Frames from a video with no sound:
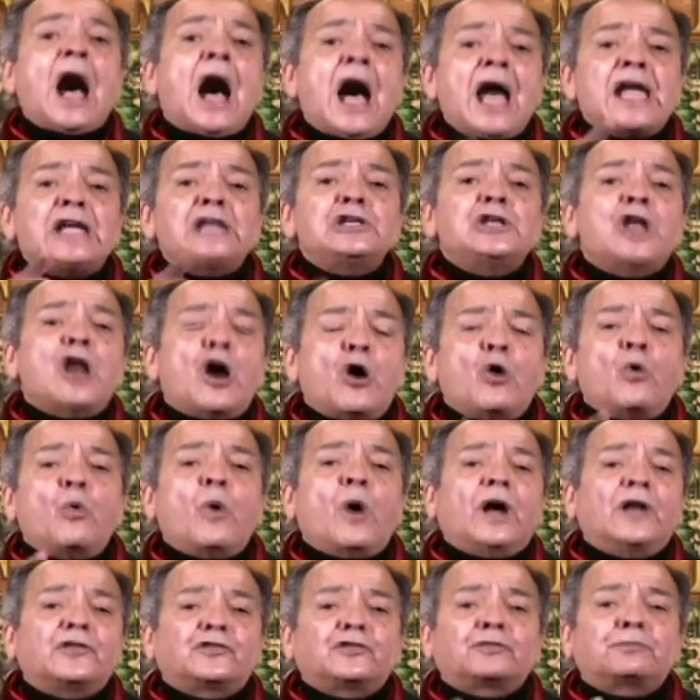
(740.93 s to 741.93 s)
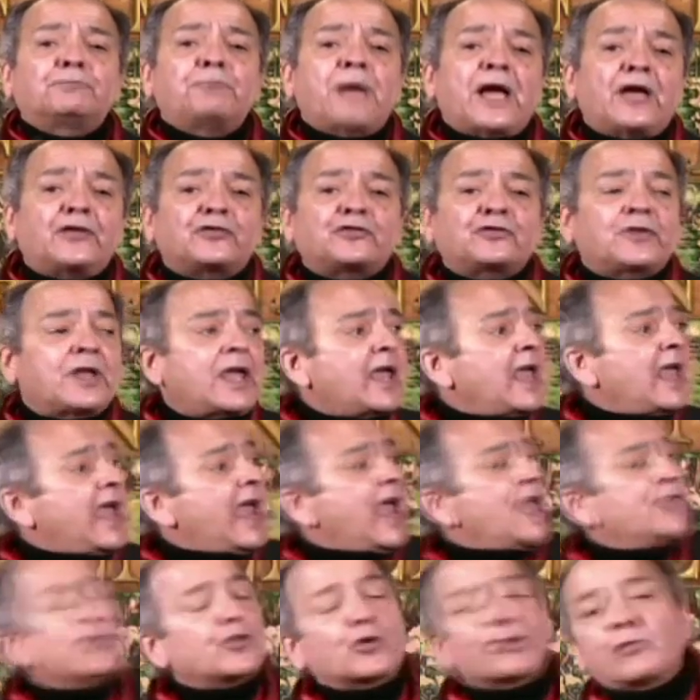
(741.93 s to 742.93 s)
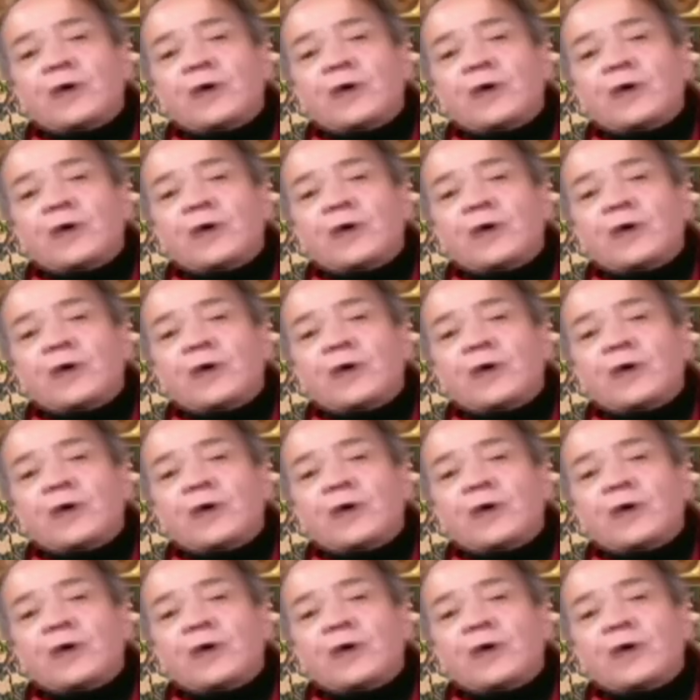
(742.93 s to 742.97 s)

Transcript: I know what's best, and